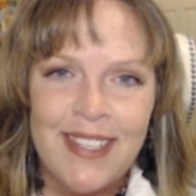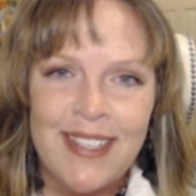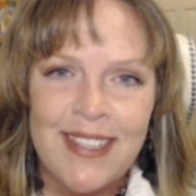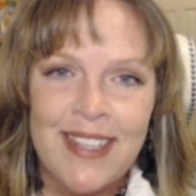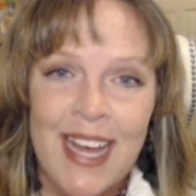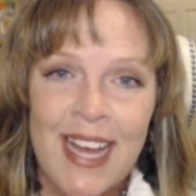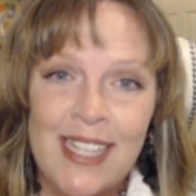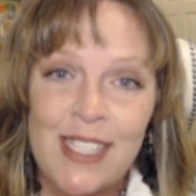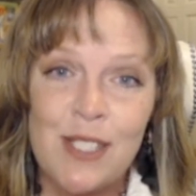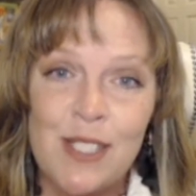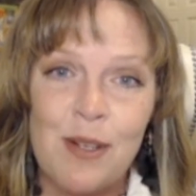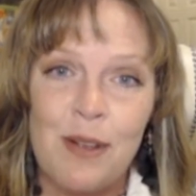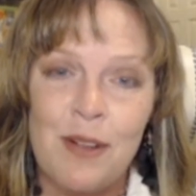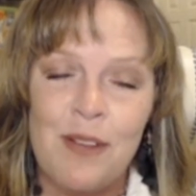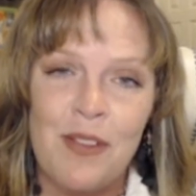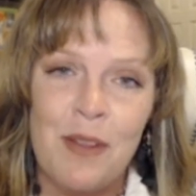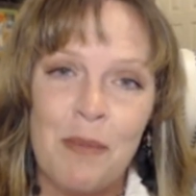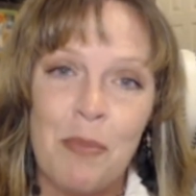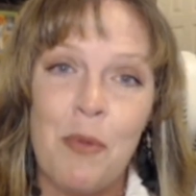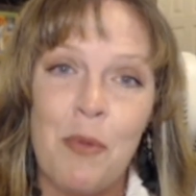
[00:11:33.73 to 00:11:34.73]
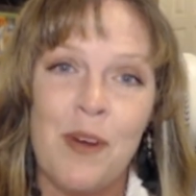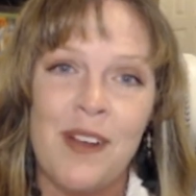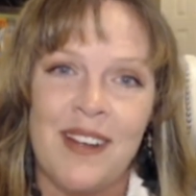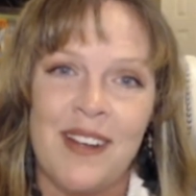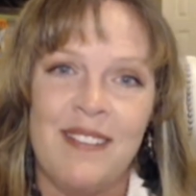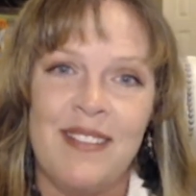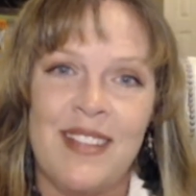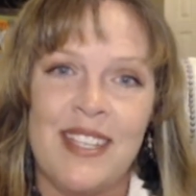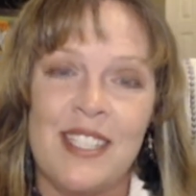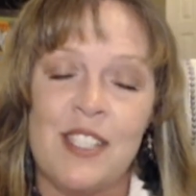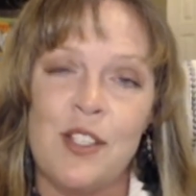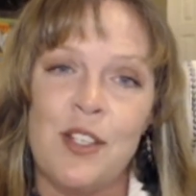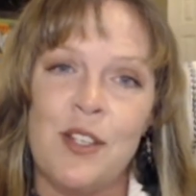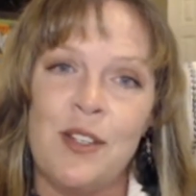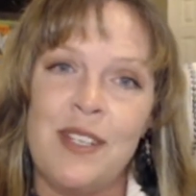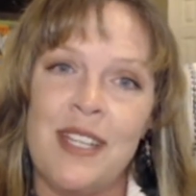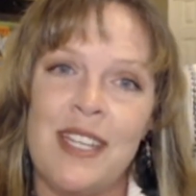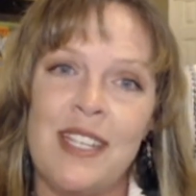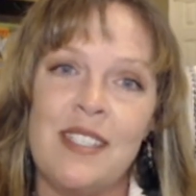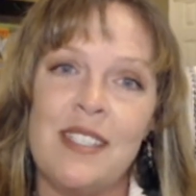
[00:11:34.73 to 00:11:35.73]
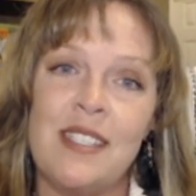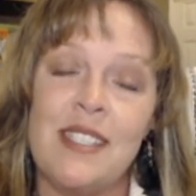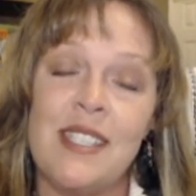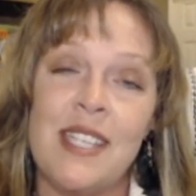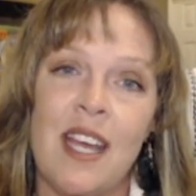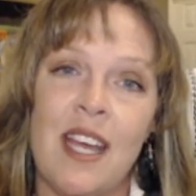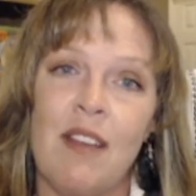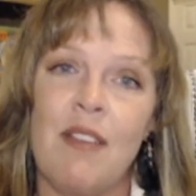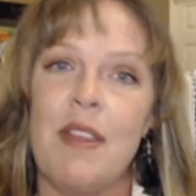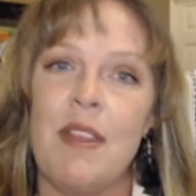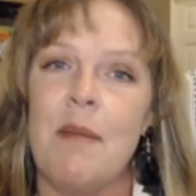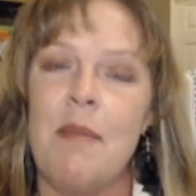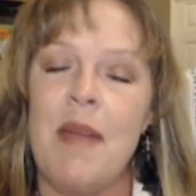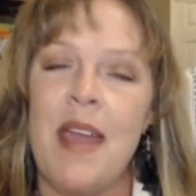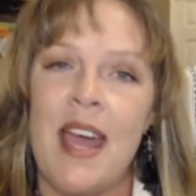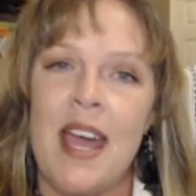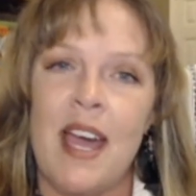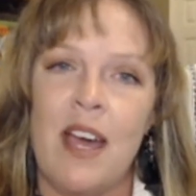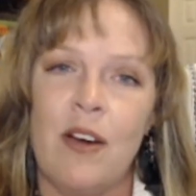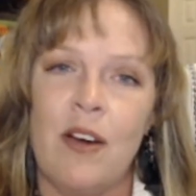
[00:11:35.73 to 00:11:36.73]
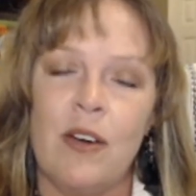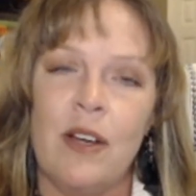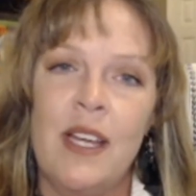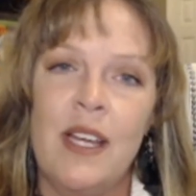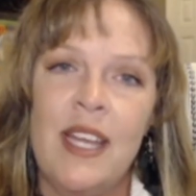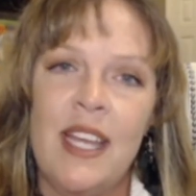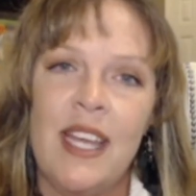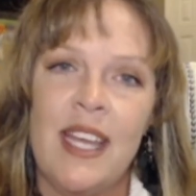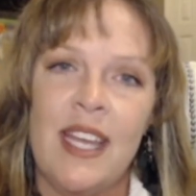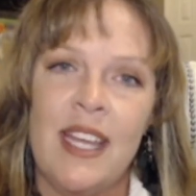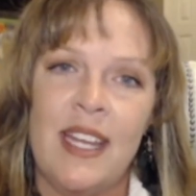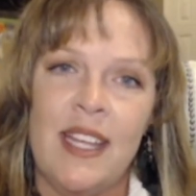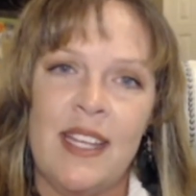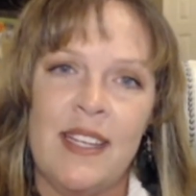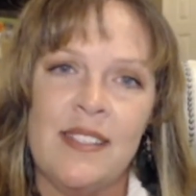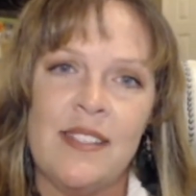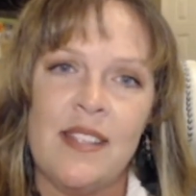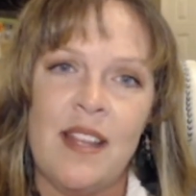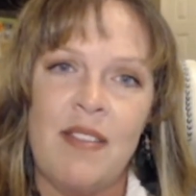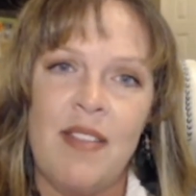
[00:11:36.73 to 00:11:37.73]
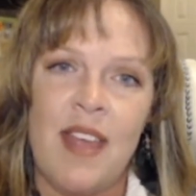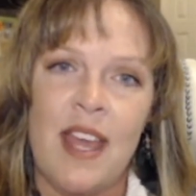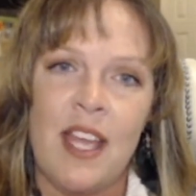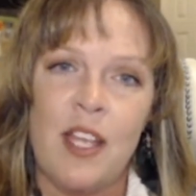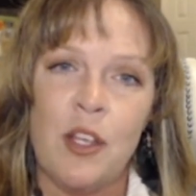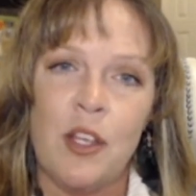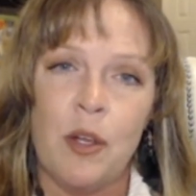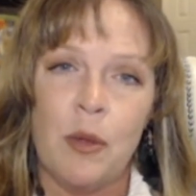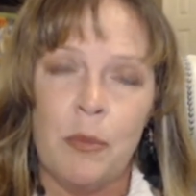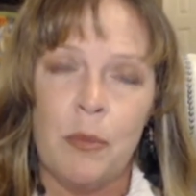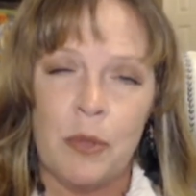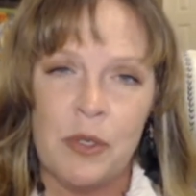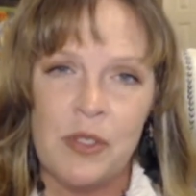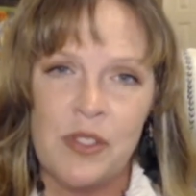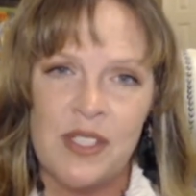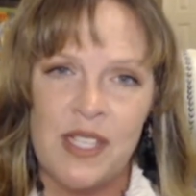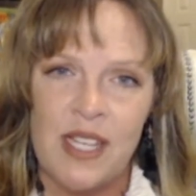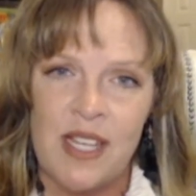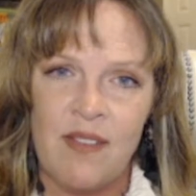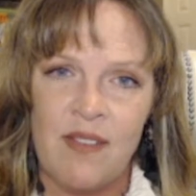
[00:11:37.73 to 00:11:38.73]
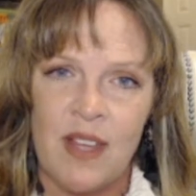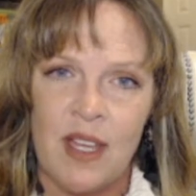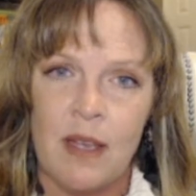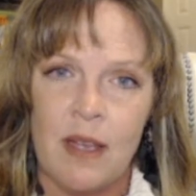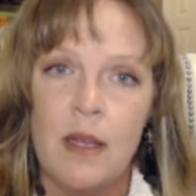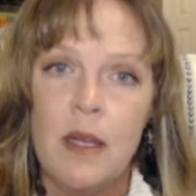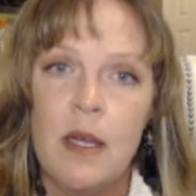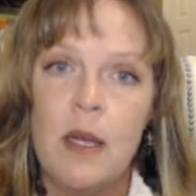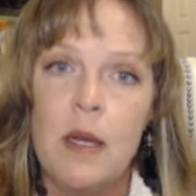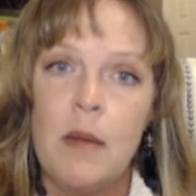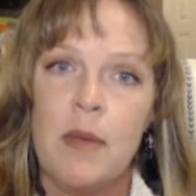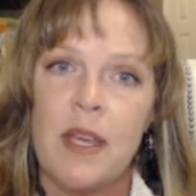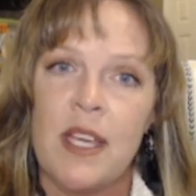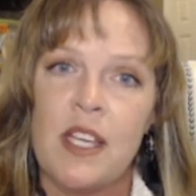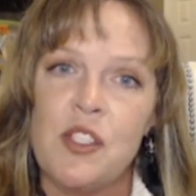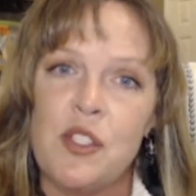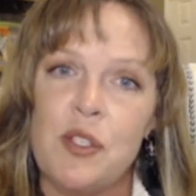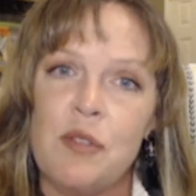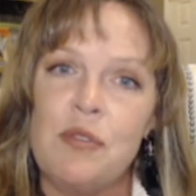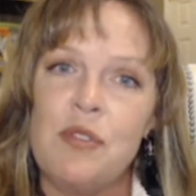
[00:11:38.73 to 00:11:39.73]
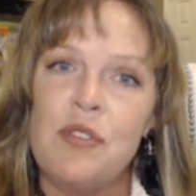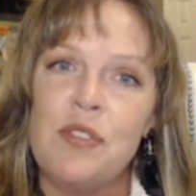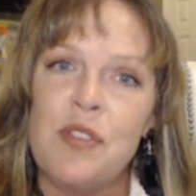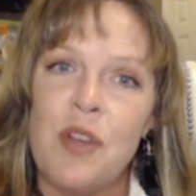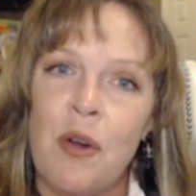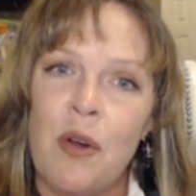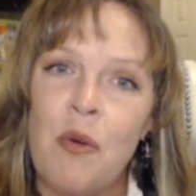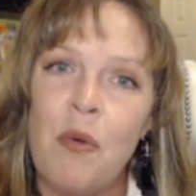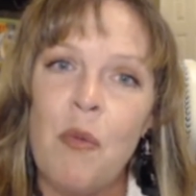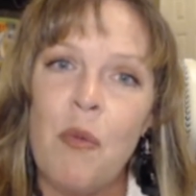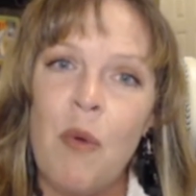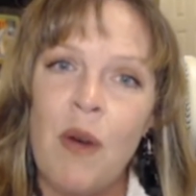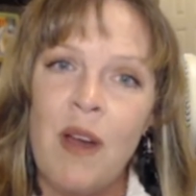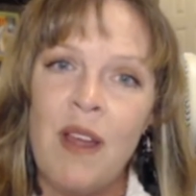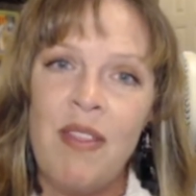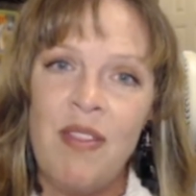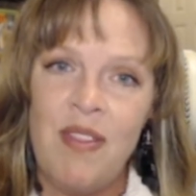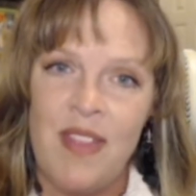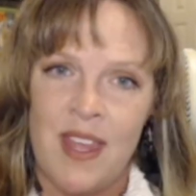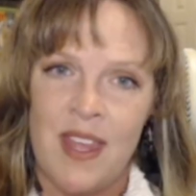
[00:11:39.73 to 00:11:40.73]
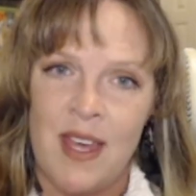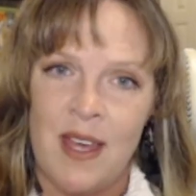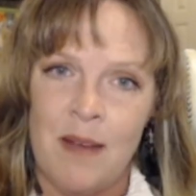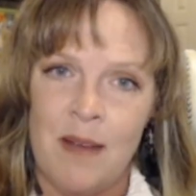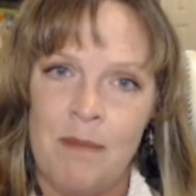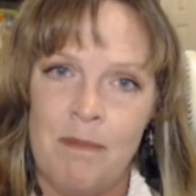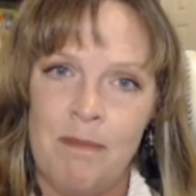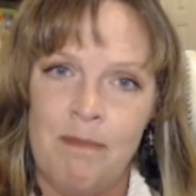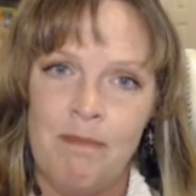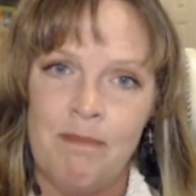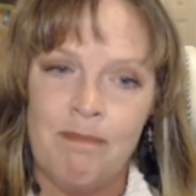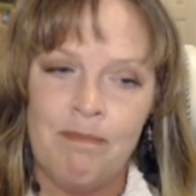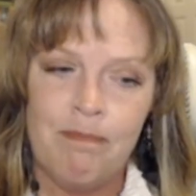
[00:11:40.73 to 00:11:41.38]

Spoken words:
That's the point of this. You need to tell them how it is that you're perceiving, because you don't want them